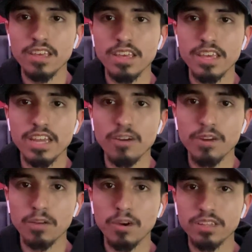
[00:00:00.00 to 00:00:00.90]
And I
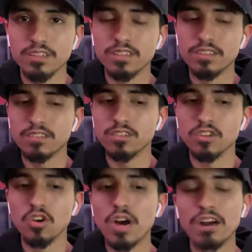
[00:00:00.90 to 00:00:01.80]
really want this to
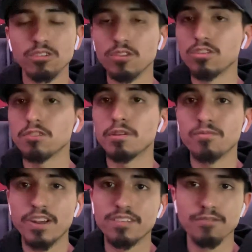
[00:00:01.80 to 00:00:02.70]
go out to my
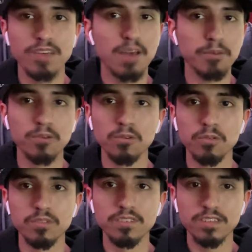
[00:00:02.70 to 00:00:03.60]
friends and family
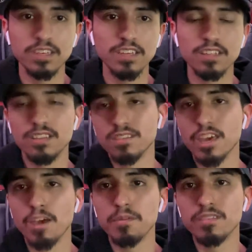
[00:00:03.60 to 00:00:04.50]
who see that this
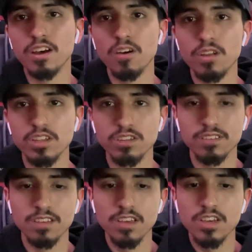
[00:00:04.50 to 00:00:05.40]
game is not only
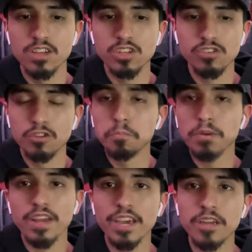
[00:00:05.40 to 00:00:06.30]
just just you
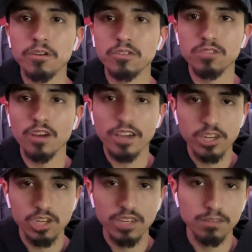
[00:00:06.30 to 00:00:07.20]
playing or just
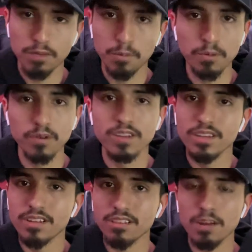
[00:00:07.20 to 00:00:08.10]
talking shit to people.
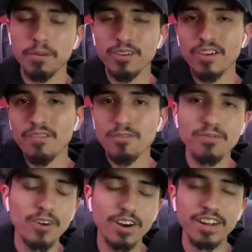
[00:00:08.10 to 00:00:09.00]
It's all about you having
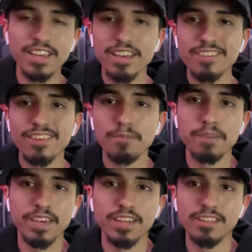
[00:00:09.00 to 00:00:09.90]
fun and
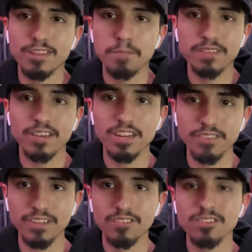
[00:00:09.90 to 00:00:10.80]
making it the best out of
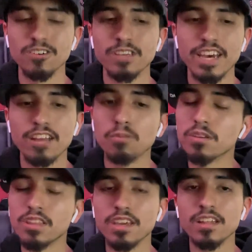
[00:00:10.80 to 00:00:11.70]
it. So yeah, that's
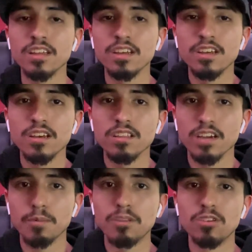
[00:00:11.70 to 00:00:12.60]
one thing that
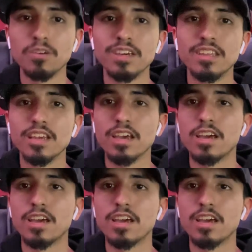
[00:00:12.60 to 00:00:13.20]
I'm gonna be doing.